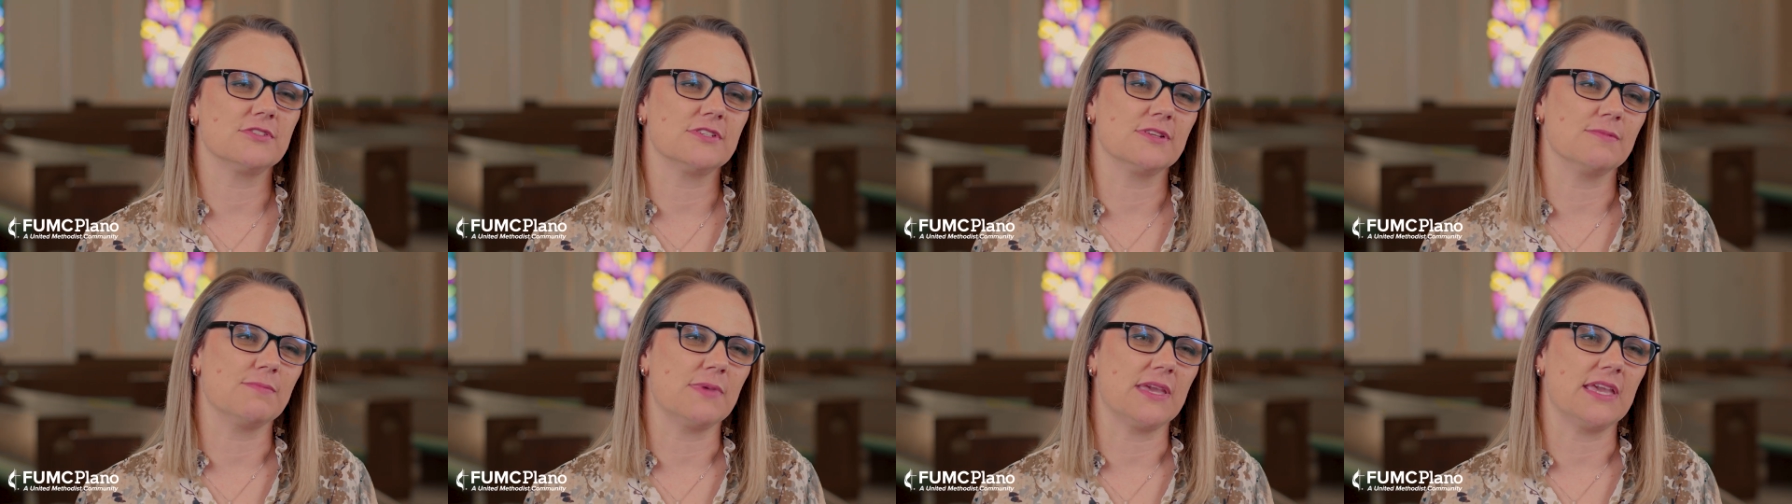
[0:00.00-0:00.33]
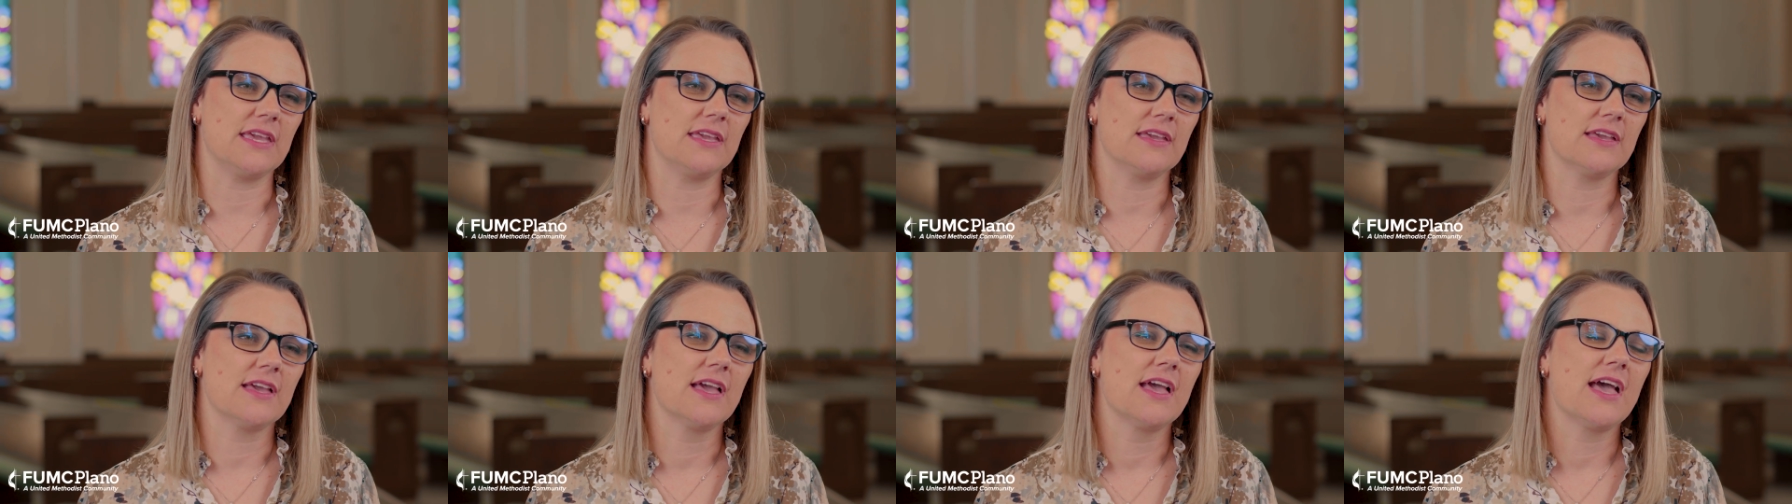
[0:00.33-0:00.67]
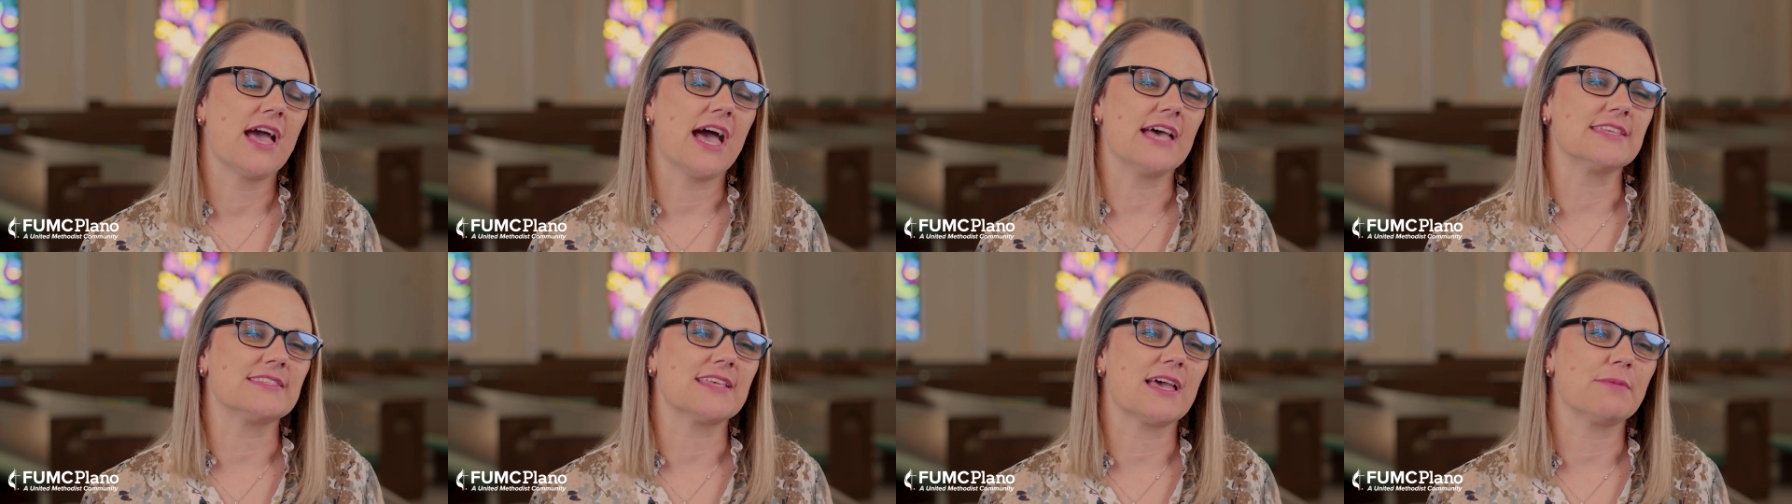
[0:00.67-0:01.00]
to me
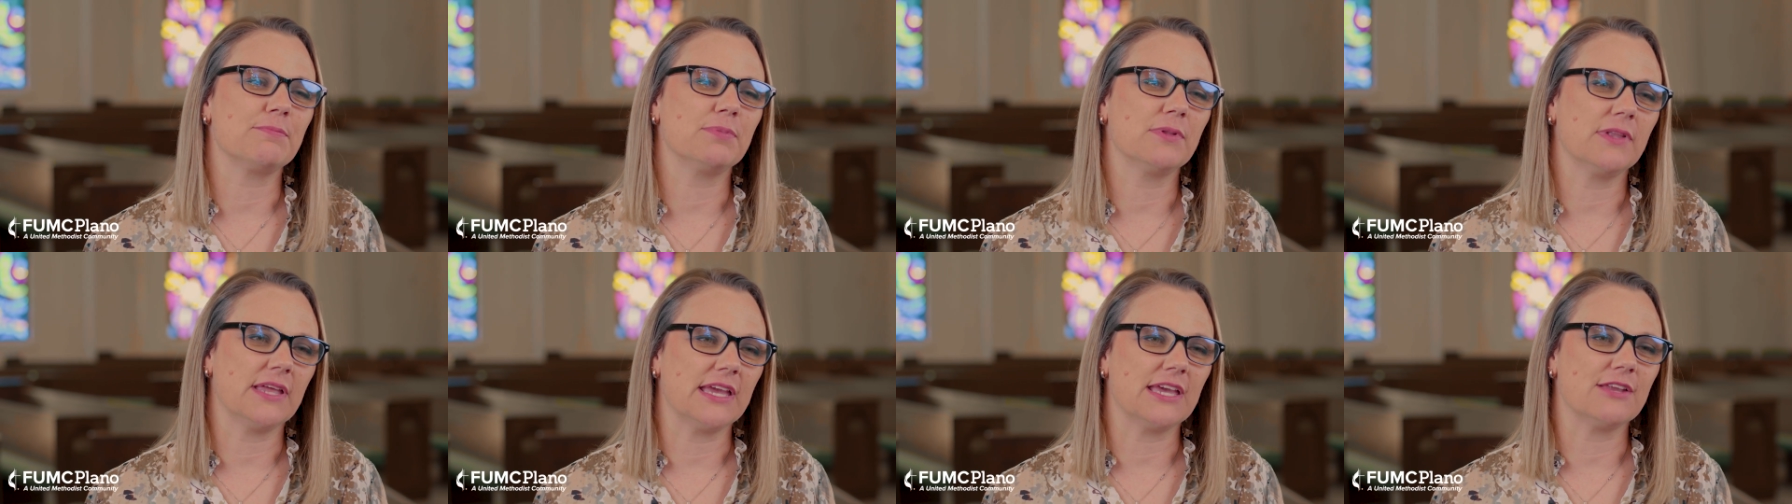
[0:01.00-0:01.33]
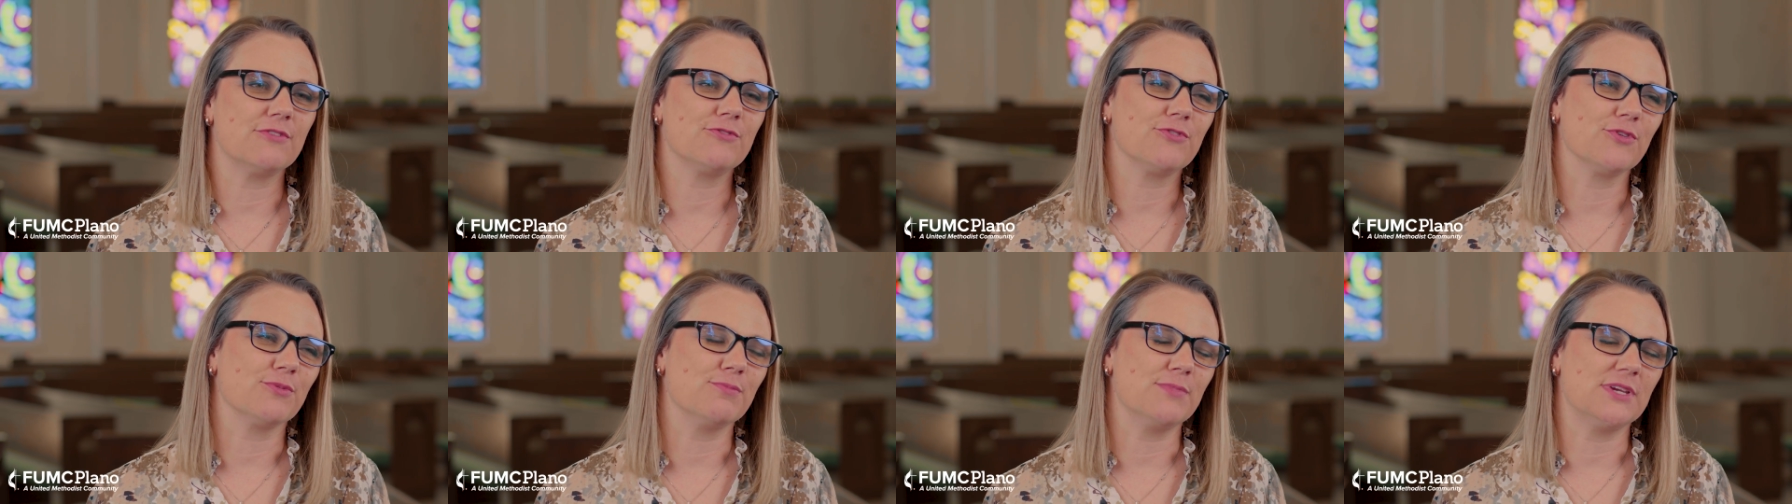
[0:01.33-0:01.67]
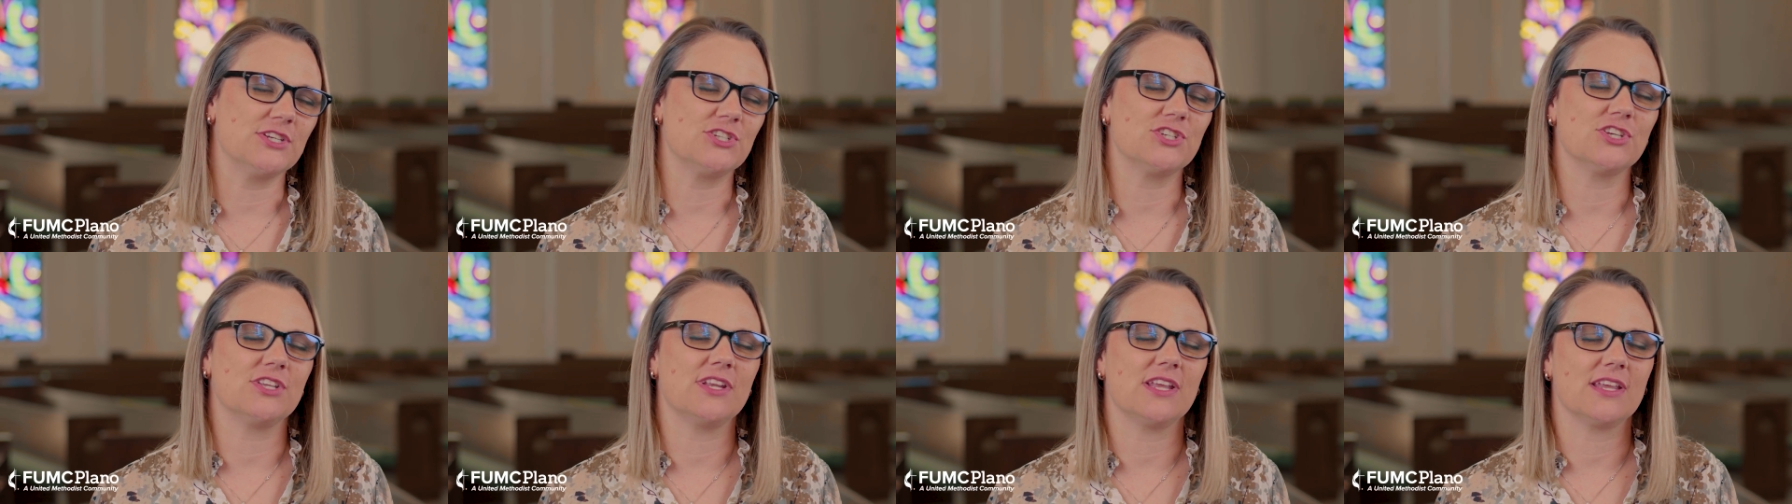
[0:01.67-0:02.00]
as I plan for
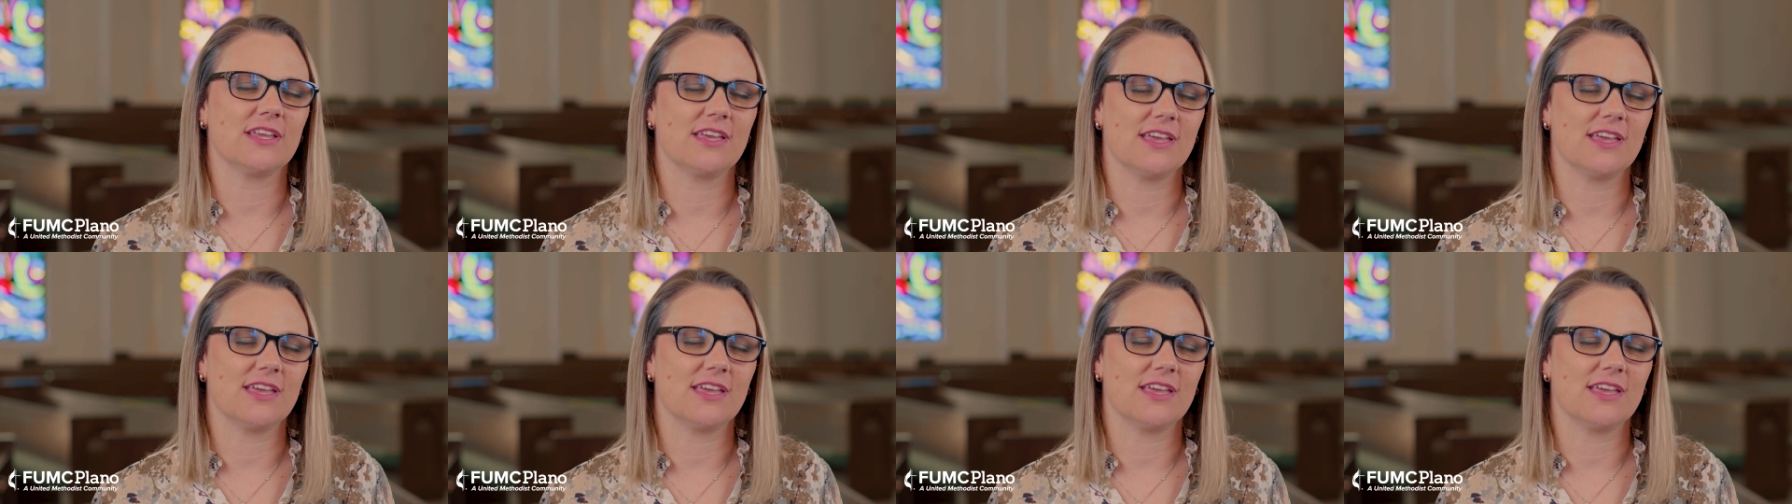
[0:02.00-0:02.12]
mission and